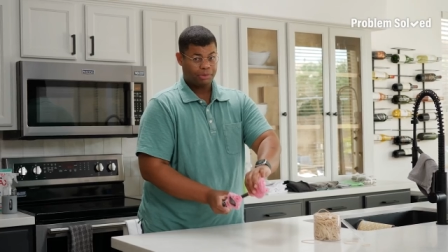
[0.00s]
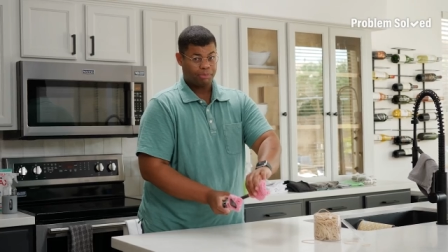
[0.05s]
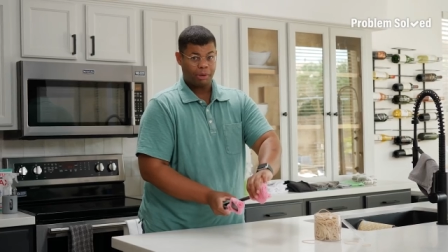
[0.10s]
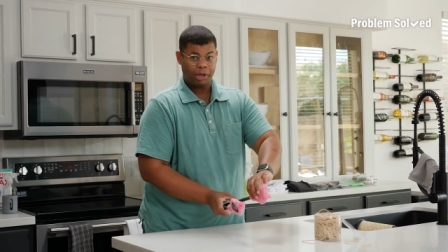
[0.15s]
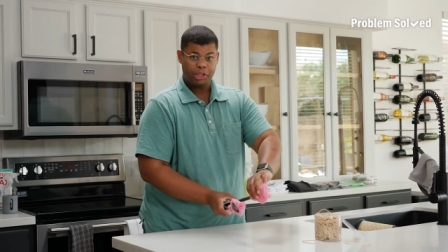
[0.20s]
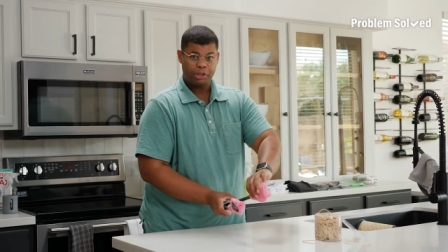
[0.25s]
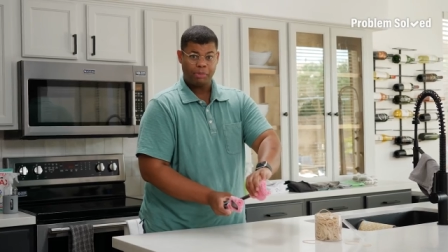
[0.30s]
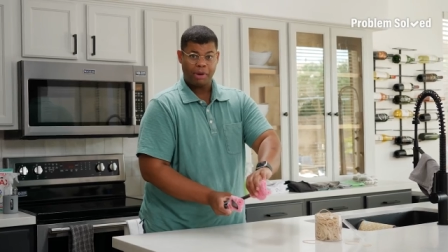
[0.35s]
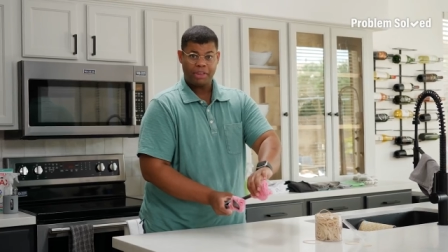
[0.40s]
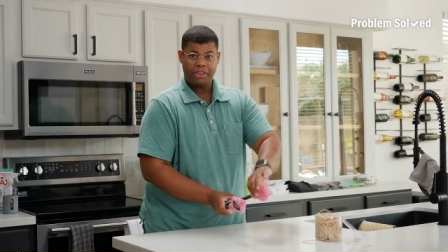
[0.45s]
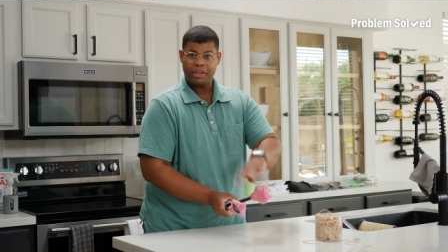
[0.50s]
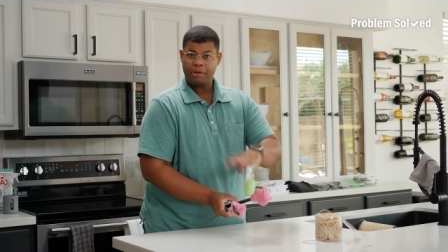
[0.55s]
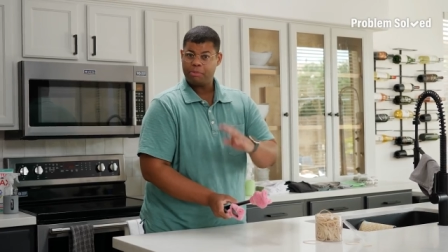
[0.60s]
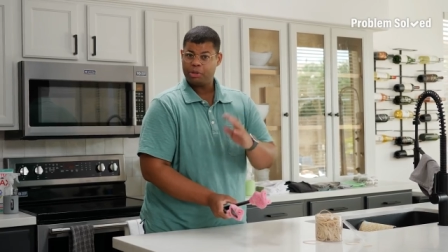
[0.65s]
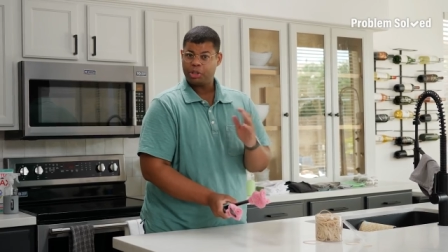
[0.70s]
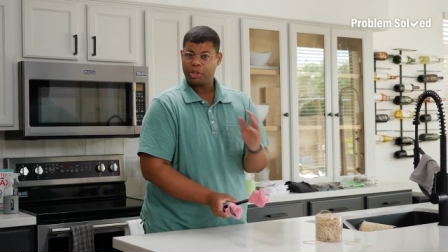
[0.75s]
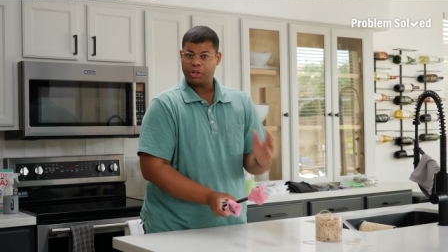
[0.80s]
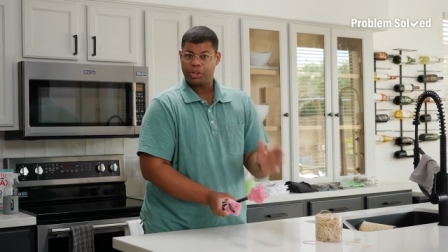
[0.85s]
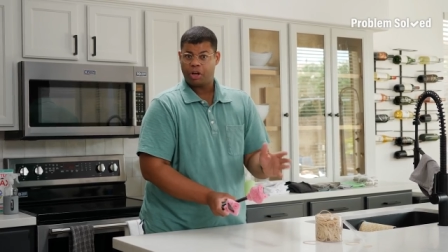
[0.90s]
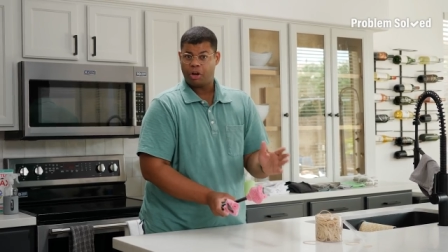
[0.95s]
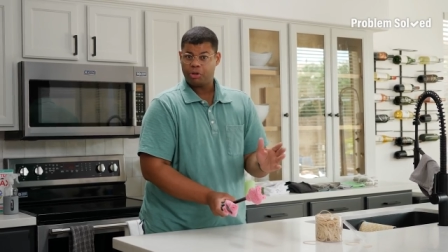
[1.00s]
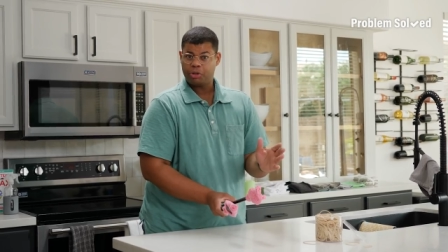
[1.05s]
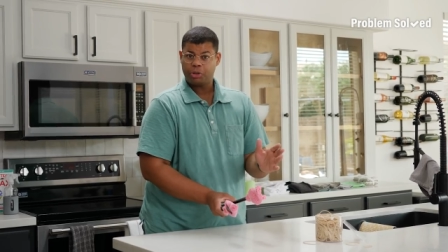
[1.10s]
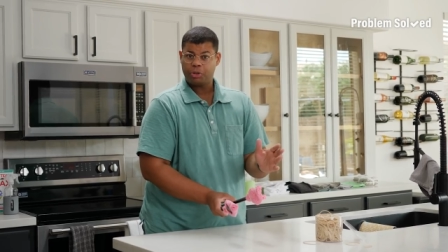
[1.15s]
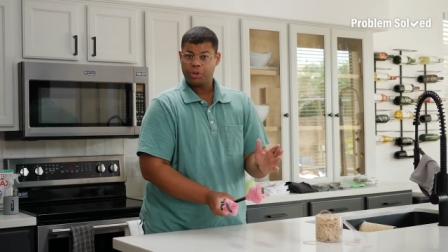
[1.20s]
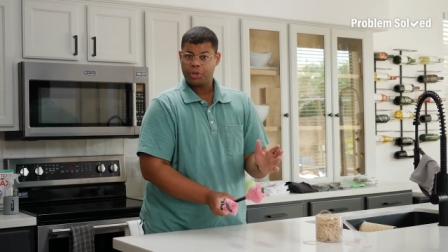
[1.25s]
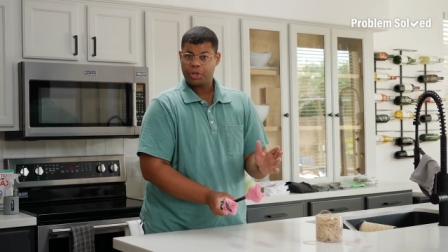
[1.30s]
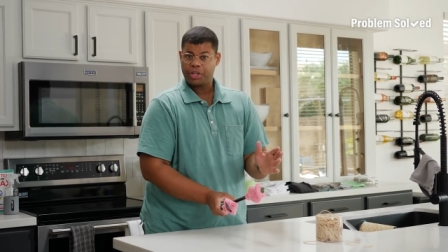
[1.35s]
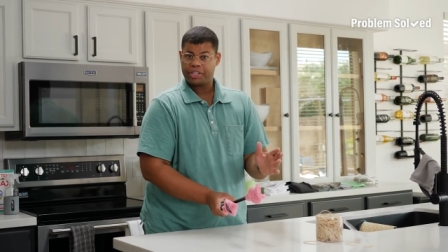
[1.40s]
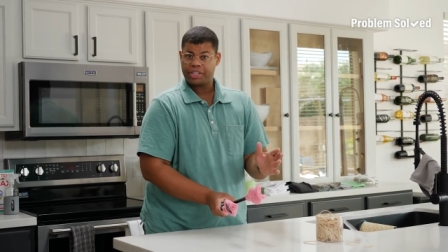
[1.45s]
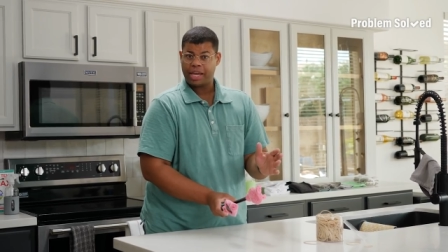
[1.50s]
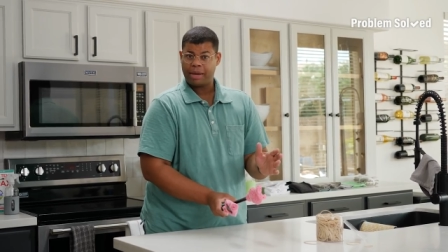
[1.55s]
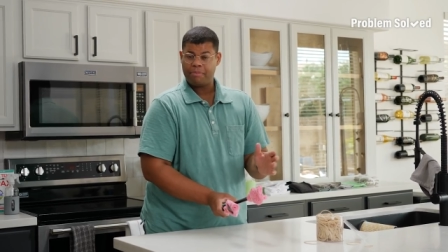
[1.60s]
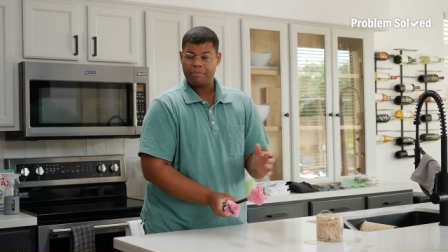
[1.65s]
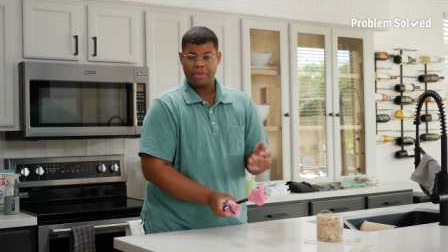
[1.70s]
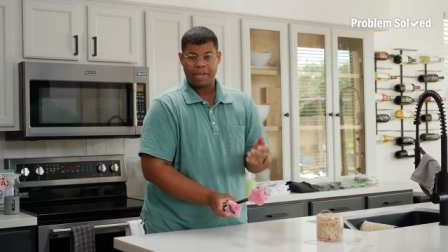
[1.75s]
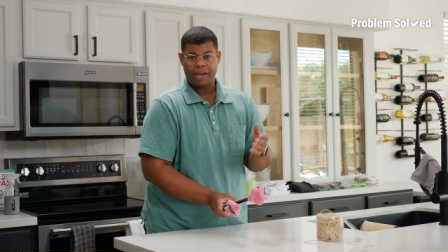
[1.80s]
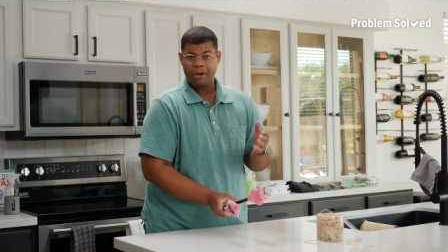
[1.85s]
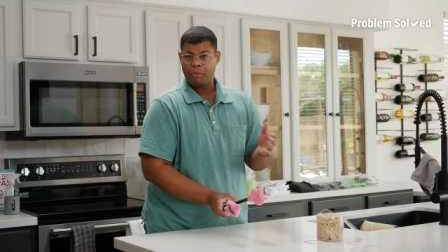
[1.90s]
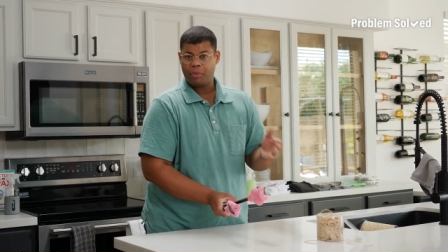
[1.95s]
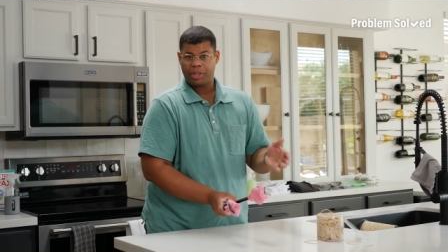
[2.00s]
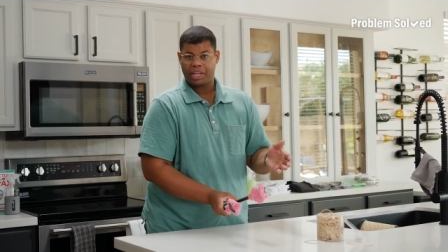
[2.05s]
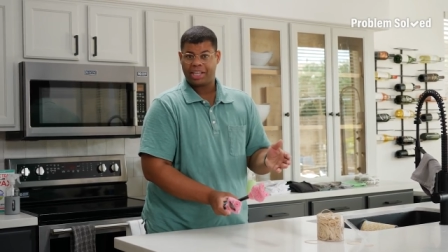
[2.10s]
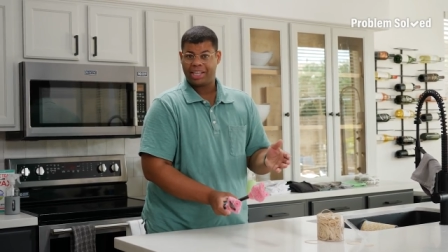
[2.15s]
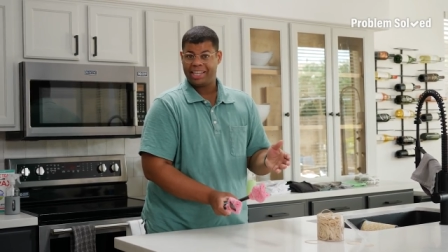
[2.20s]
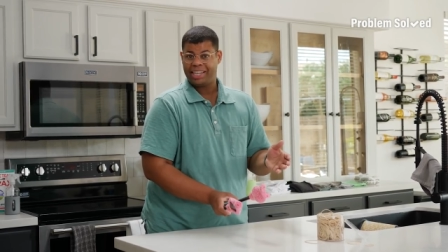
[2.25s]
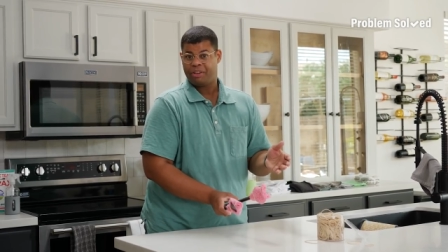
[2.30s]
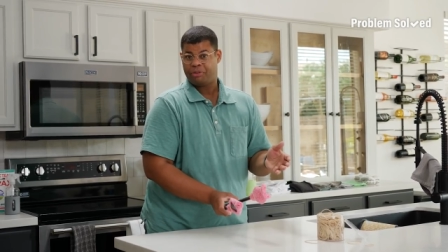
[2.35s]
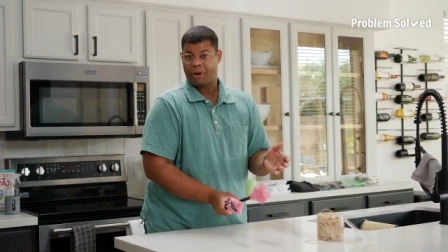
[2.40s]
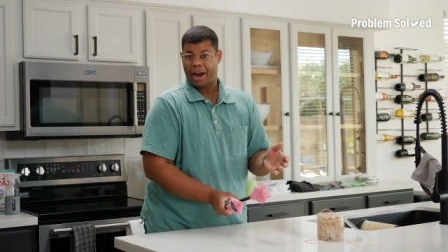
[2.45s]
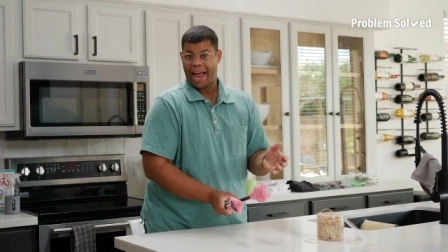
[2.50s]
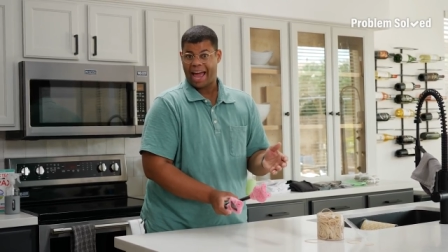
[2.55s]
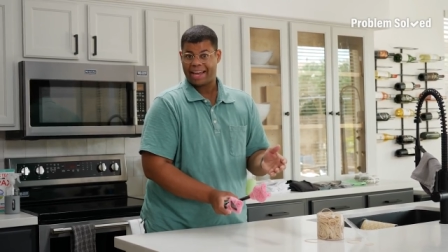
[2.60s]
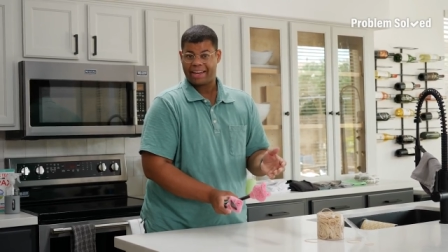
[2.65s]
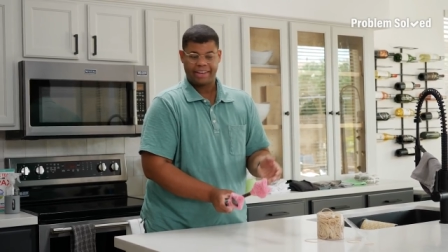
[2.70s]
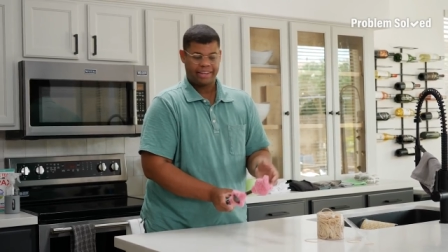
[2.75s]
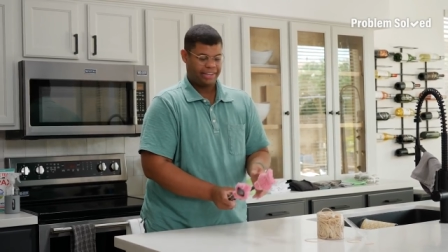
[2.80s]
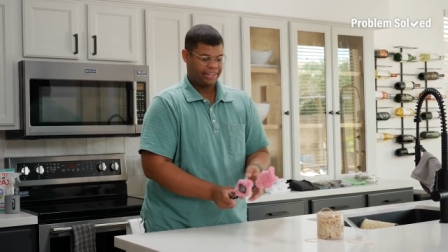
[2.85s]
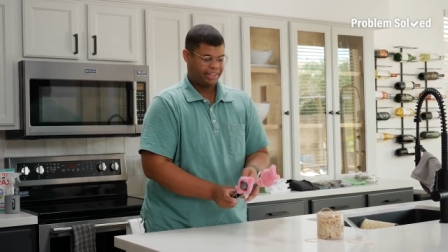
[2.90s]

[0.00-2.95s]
sponge method, but you can also do the same thing with a clean rag.